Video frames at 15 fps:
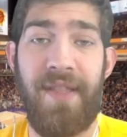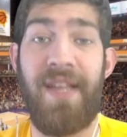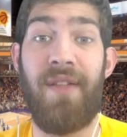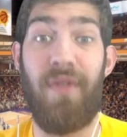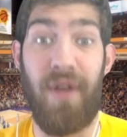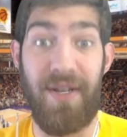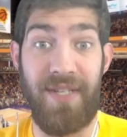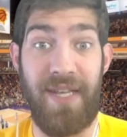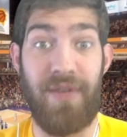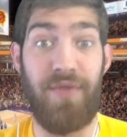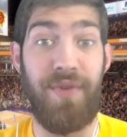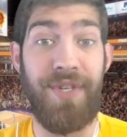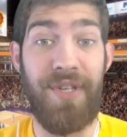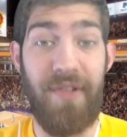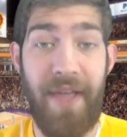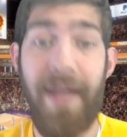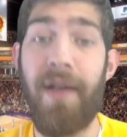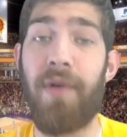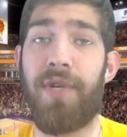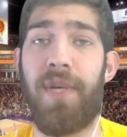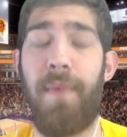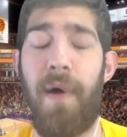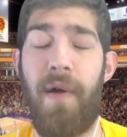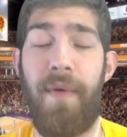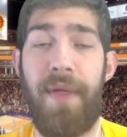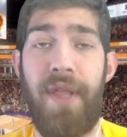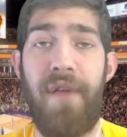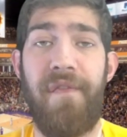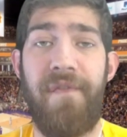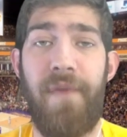the Los Angeles Lakers tomorrow
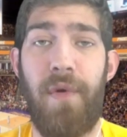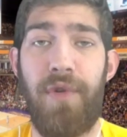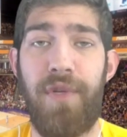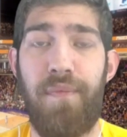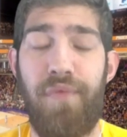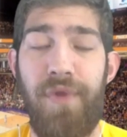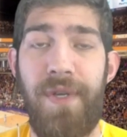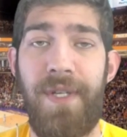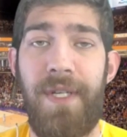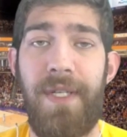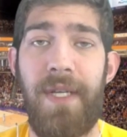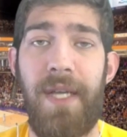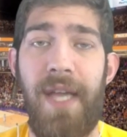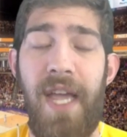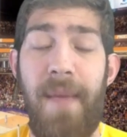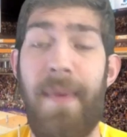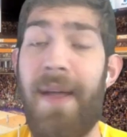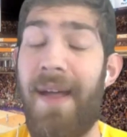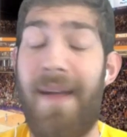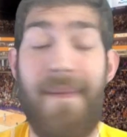in their first preseason game,